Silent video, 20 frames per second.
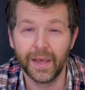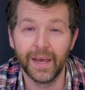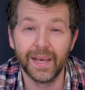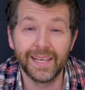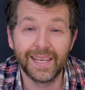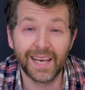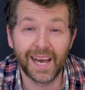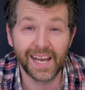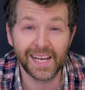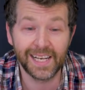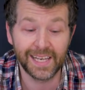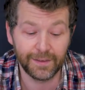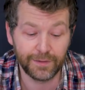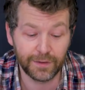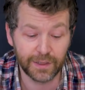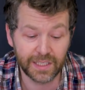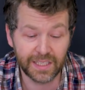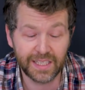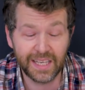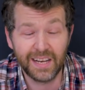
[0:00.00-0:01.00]
Again,
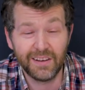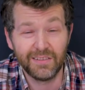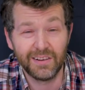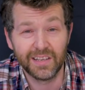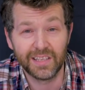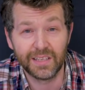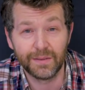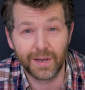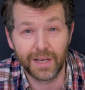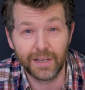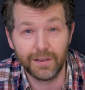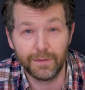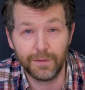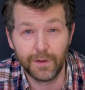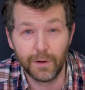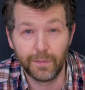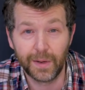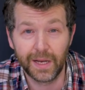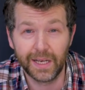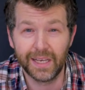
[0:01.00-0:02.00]
if you're serious about your
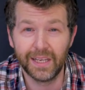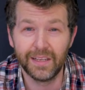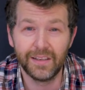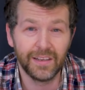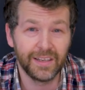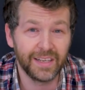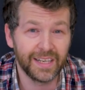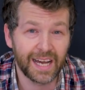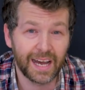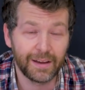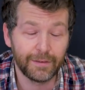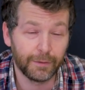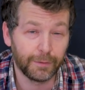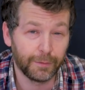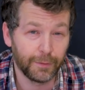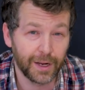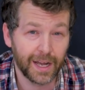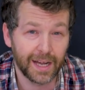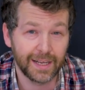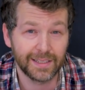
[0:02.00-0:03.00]
filmmaking, you're going to have a
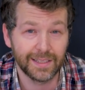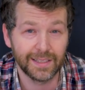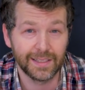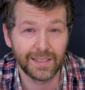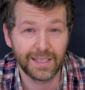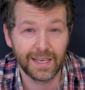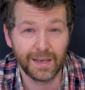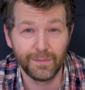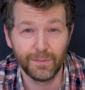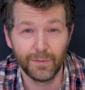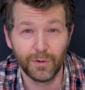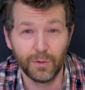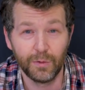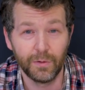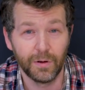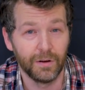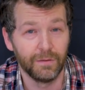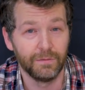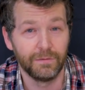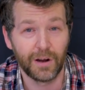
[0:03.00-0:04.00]
3-axis gimbal,
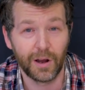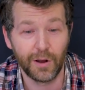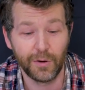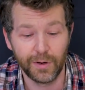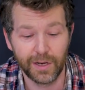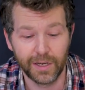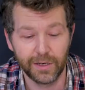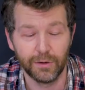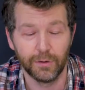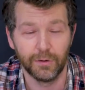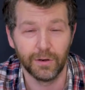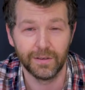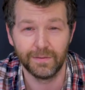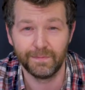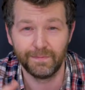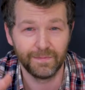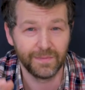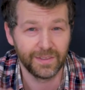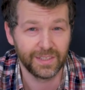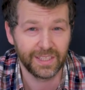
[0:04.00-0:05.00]
or a Ronin, or a
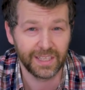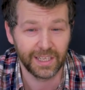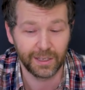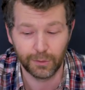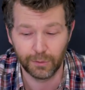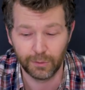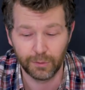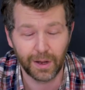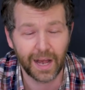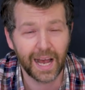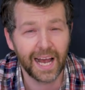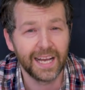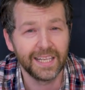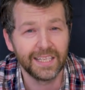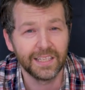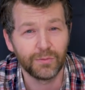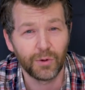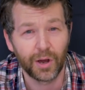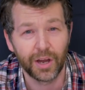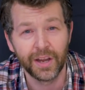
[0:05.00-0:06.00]

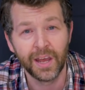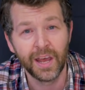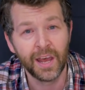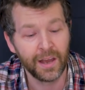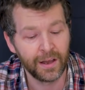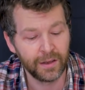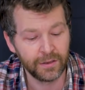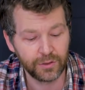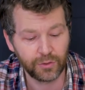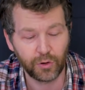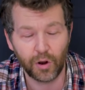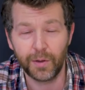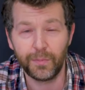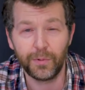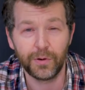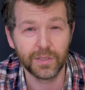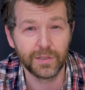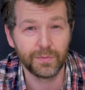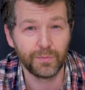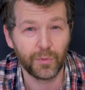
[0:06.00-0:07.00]
single-handed one,
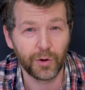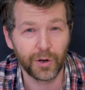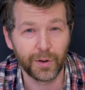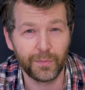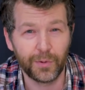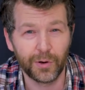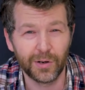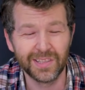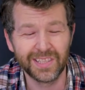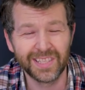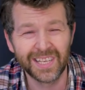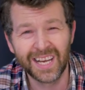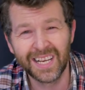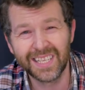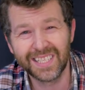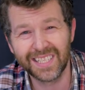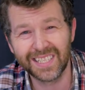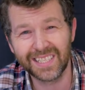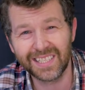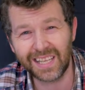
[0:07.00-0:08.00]
tripods, monopods.
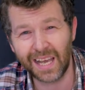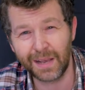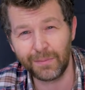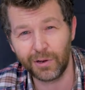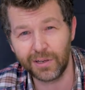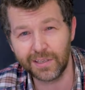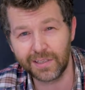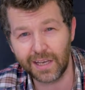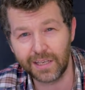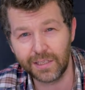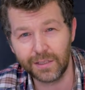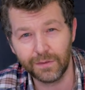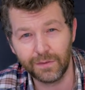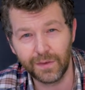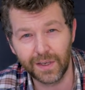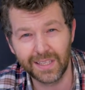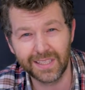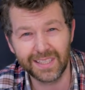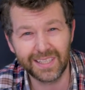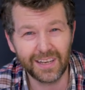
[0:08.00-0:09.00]
So the stabilization
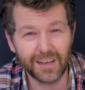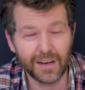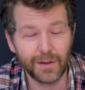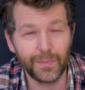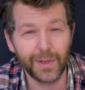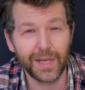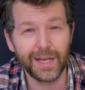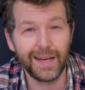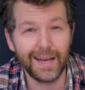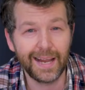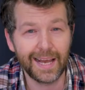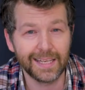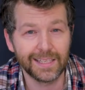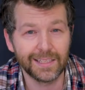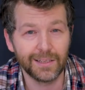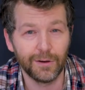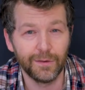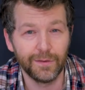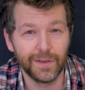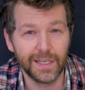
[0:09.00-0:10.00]
thing is going to be
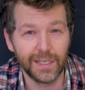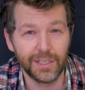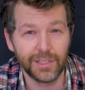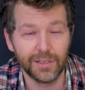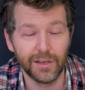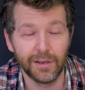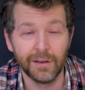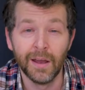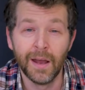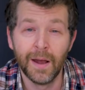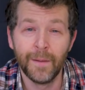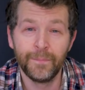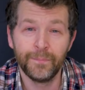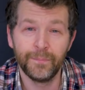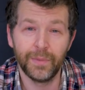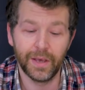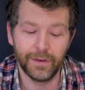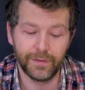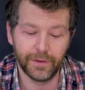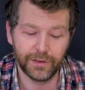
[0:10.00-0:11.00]
less of an issue.
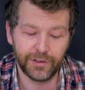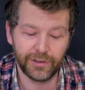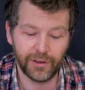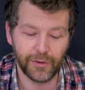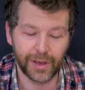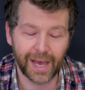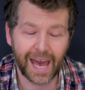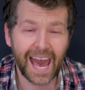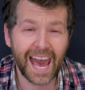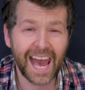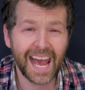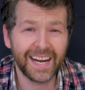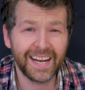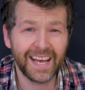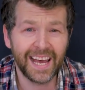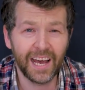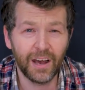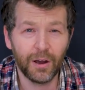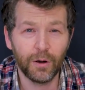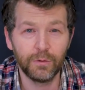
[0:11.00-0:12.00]
But if you're shooting
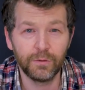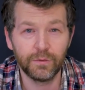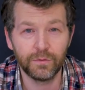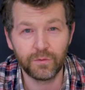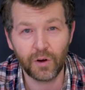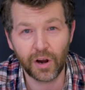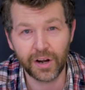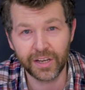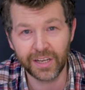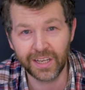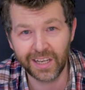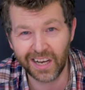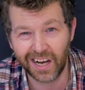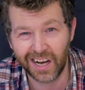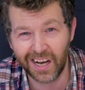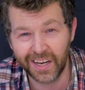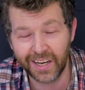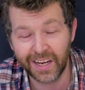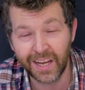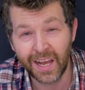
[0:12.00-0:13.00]
handheld, run and
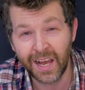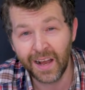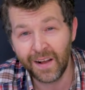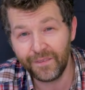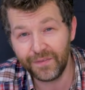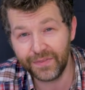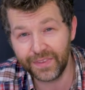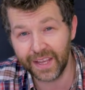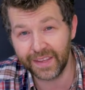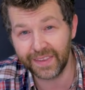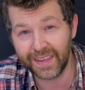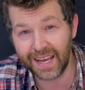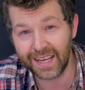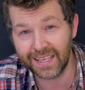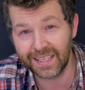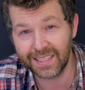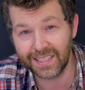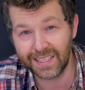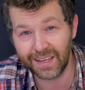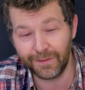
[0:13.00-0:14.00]
gun, then that
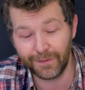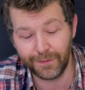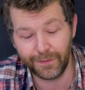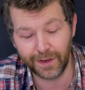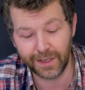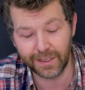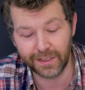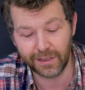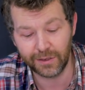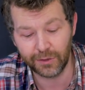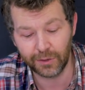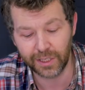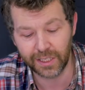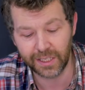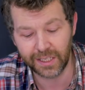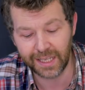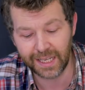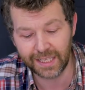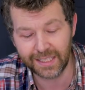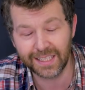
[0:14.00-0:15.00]
is something that you're going
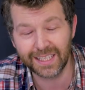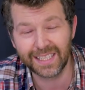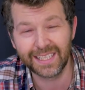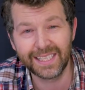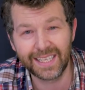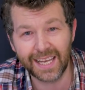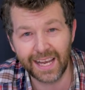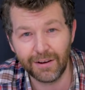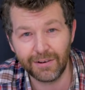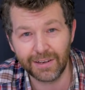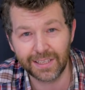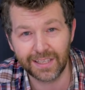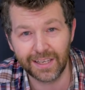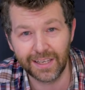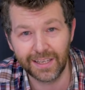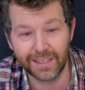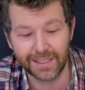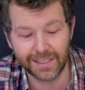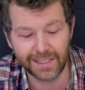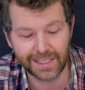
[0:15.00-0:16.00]
to need to
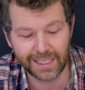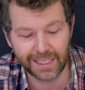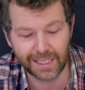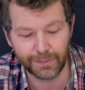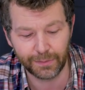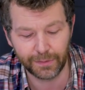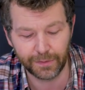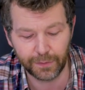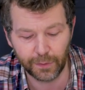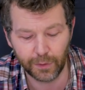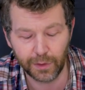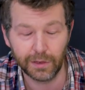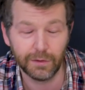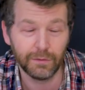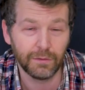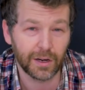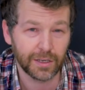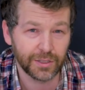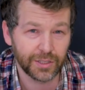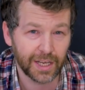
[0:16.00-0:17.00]
seriously consider before you
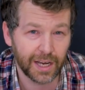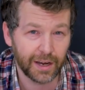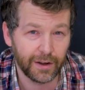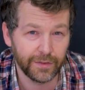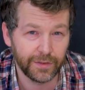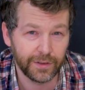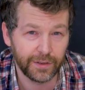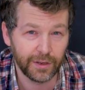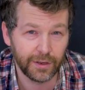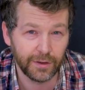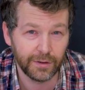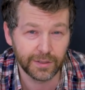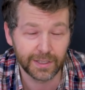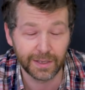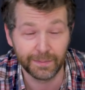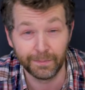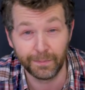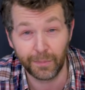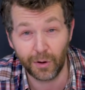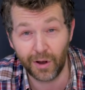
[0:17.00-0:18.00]
rush out and use
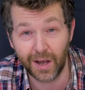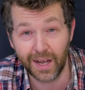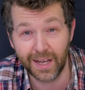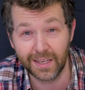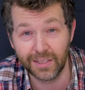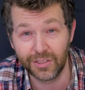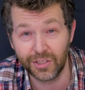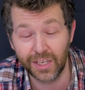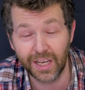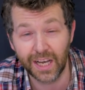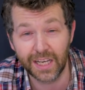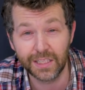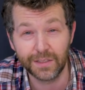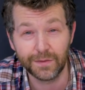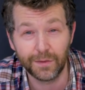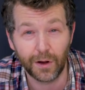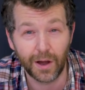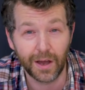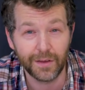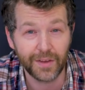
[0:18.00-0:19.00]
and buy a
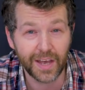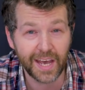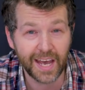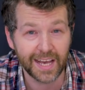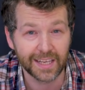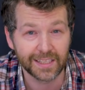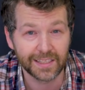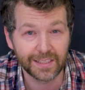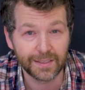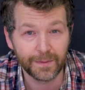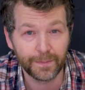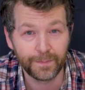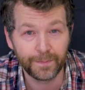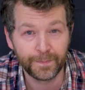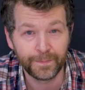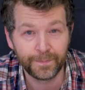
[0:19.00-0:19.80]
GH5S.